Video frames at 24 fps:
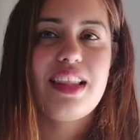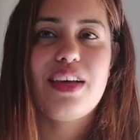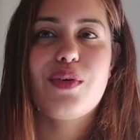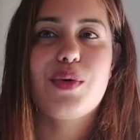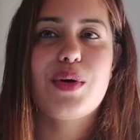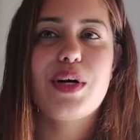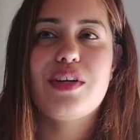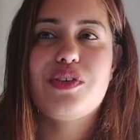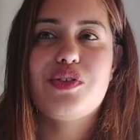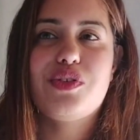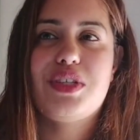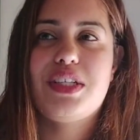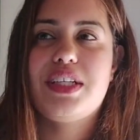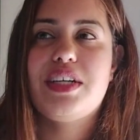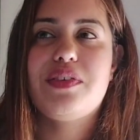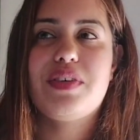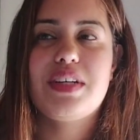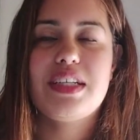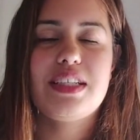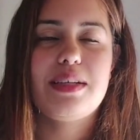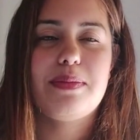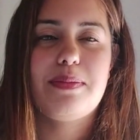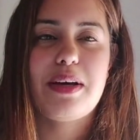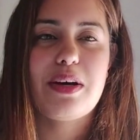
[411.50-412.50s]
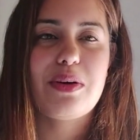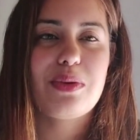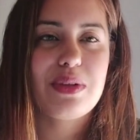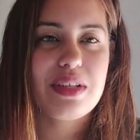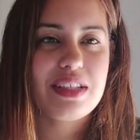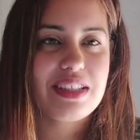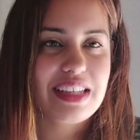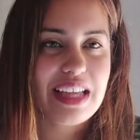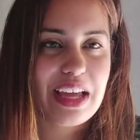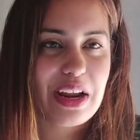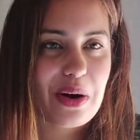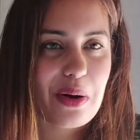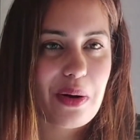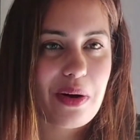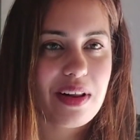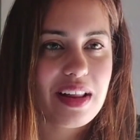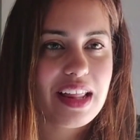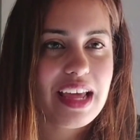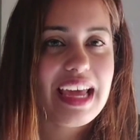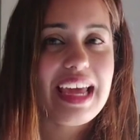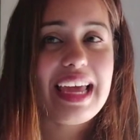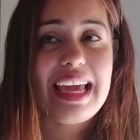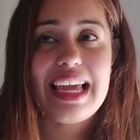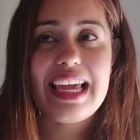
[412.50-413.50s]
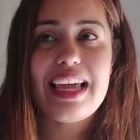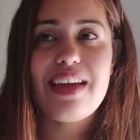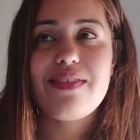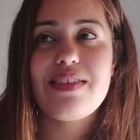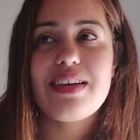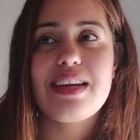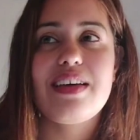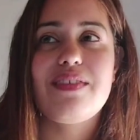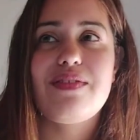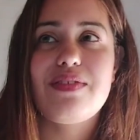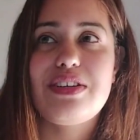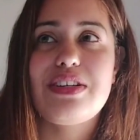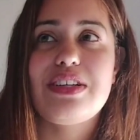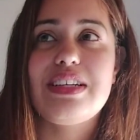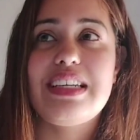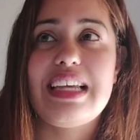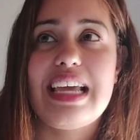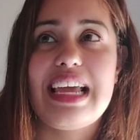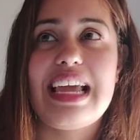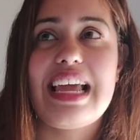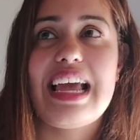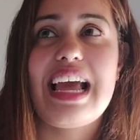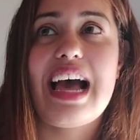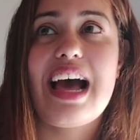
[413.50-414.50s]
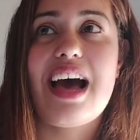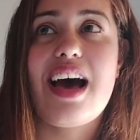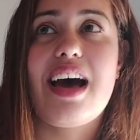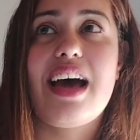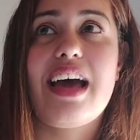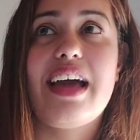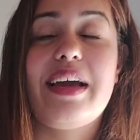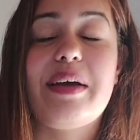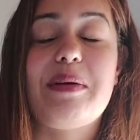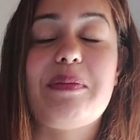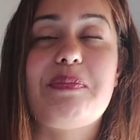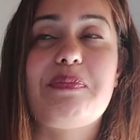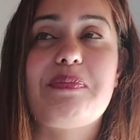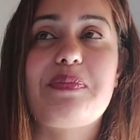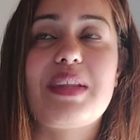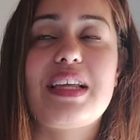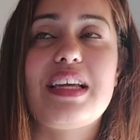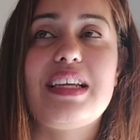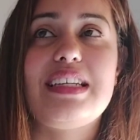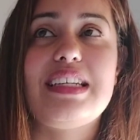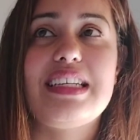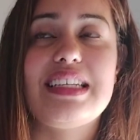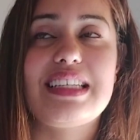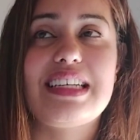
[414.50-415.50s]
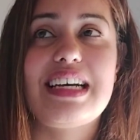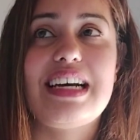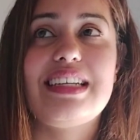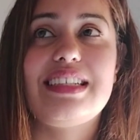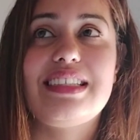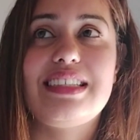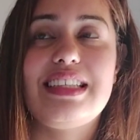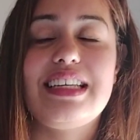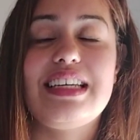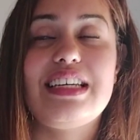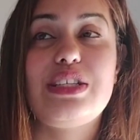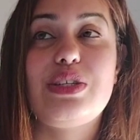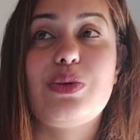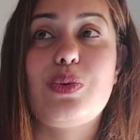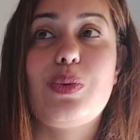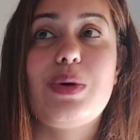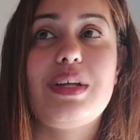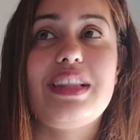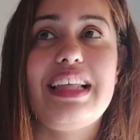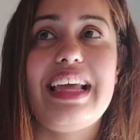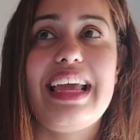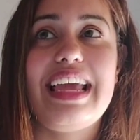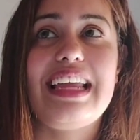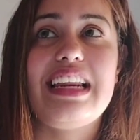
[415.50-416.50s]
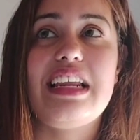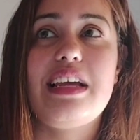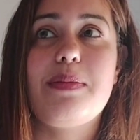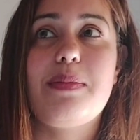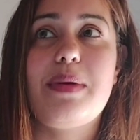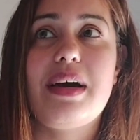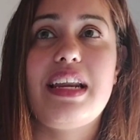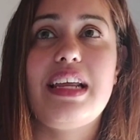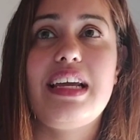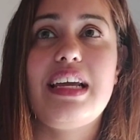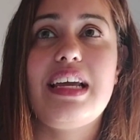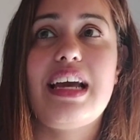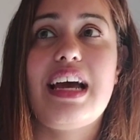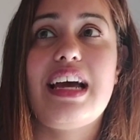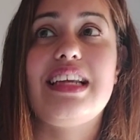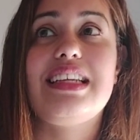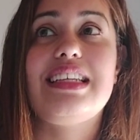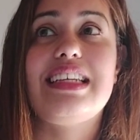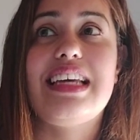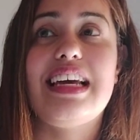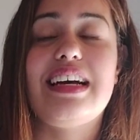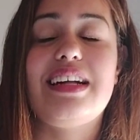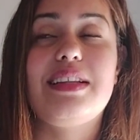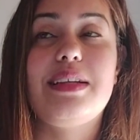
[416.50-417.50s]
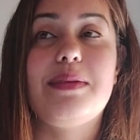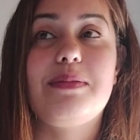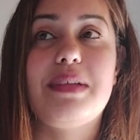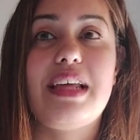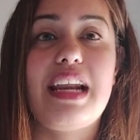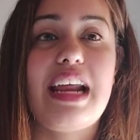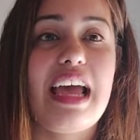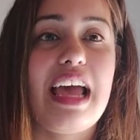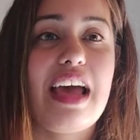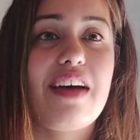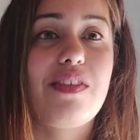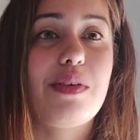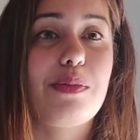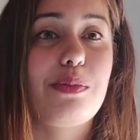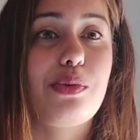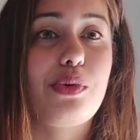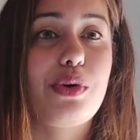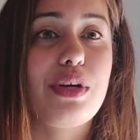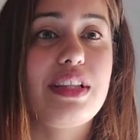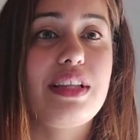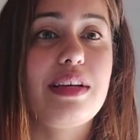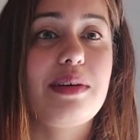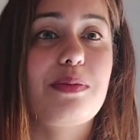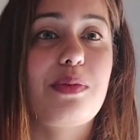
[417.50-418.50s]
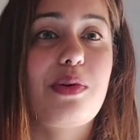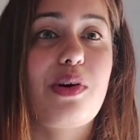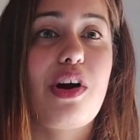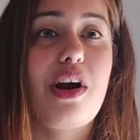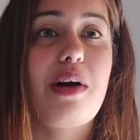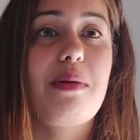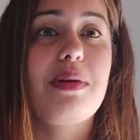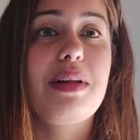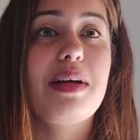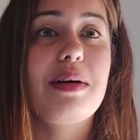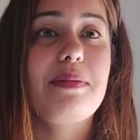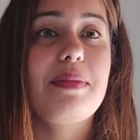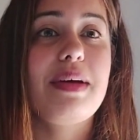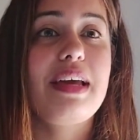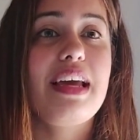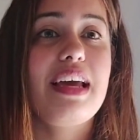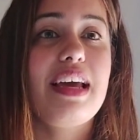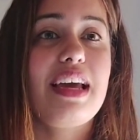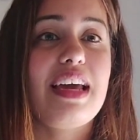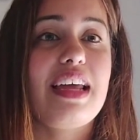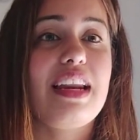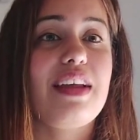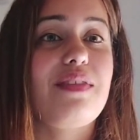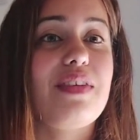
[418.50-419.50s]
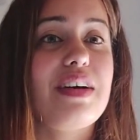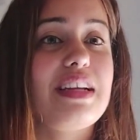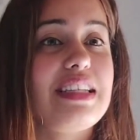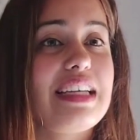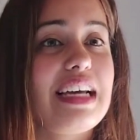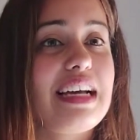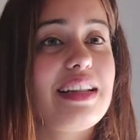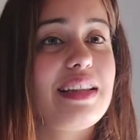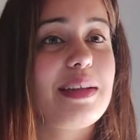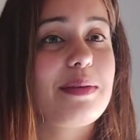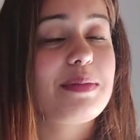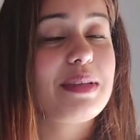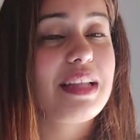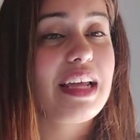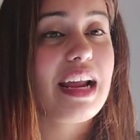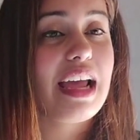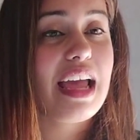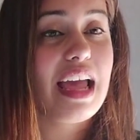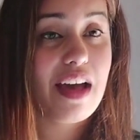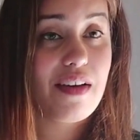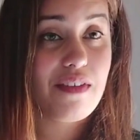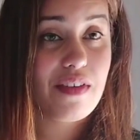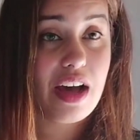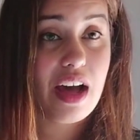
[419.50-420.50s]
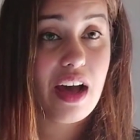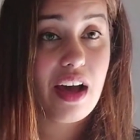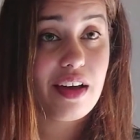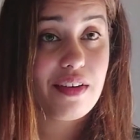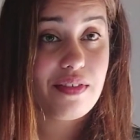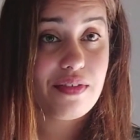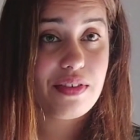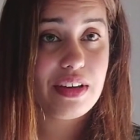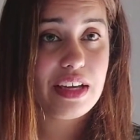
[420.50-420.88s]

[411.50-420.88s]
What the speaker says: they weren't serious about this at all. Even if today I discuss this with anybody, I tell them that I have a breathing problem, and if I tell them that I have a high